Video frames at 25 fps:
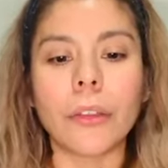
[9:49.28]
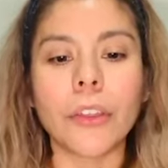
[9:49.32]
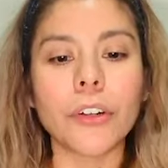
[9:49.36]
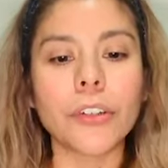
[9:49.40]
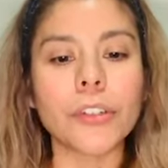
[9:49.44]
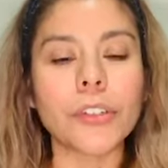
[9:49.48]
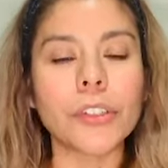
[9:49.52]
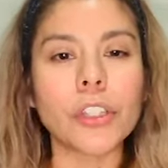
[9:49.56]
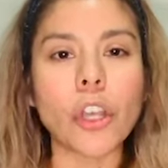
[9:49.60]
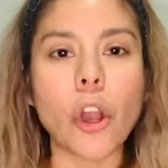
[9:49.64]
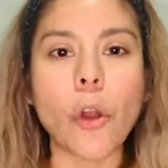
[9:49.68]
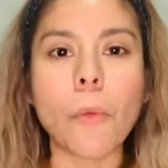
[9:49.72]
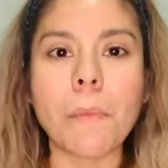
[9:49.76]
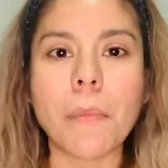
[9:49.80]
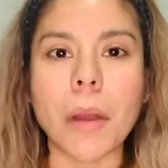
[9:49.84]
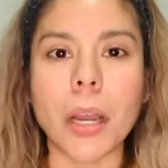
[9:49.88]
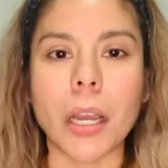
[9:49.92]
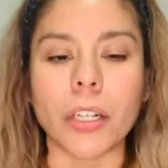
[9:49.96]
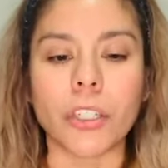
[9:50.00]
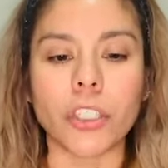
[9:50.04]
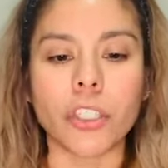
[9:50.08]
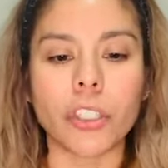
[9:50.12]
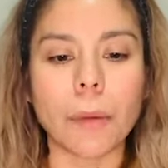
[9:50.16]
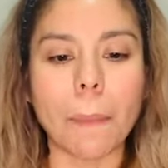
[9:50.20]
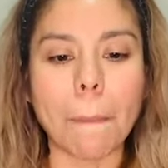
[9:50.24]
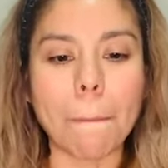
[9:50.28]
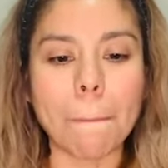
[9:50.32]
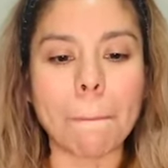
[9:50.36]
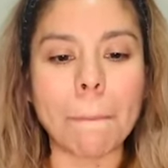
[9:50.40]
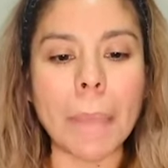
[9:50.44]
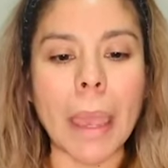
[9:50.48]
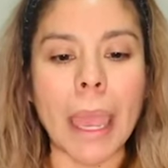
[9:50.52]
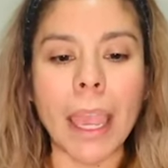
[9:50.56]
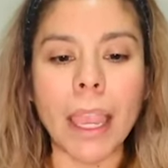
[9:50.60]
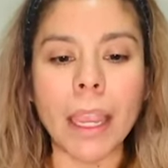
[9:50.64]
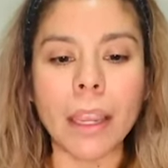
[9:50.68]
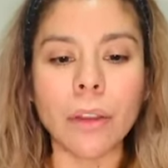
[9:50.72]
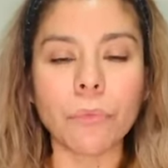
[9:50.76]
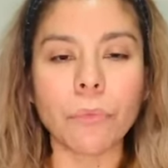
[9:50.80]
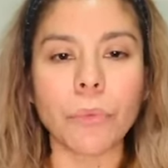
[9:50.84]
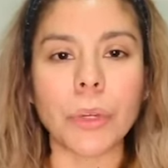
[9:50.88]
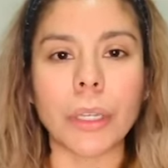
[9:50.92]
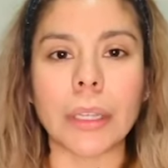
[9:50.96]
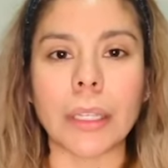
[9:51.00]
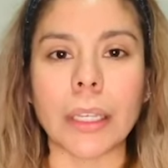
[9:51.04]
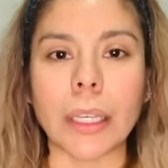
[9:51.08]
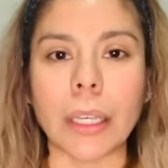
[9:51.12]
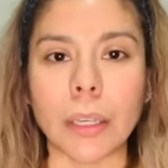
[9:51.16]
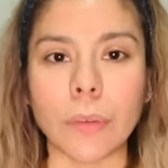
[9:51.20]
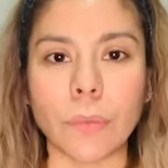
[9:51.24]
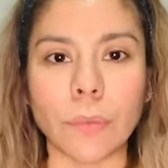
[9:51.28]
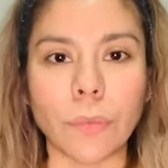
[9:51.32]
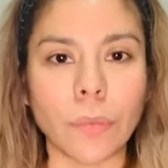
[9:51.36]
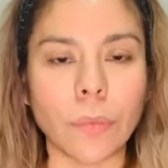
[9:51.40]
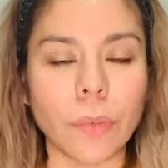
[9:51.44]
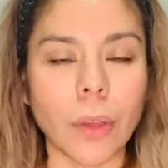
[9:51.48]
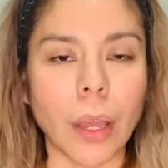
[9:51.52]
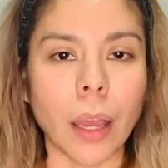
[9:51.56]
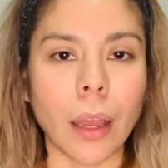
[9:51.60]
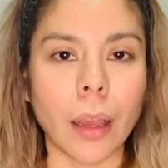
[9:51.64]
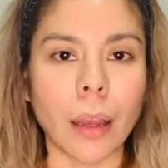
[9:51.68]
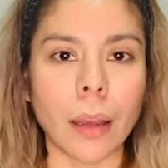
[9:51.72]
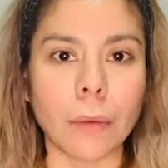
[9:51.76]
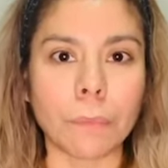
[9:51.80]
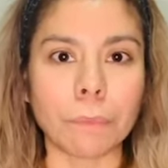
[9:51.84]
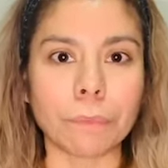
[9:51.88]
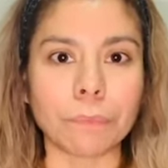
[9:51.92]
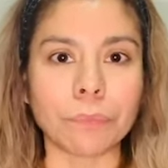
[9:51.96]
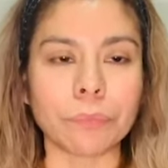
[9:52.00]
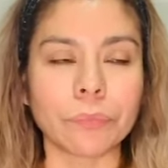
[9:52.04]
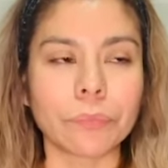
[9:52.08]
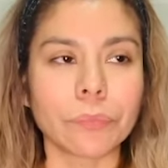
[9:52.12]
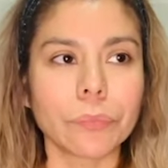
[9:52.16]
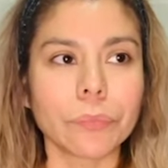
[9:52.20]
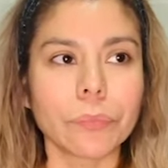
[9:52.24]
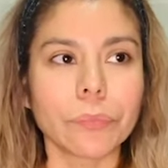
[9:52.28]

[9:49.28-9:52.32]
there's so much pain relief. Um,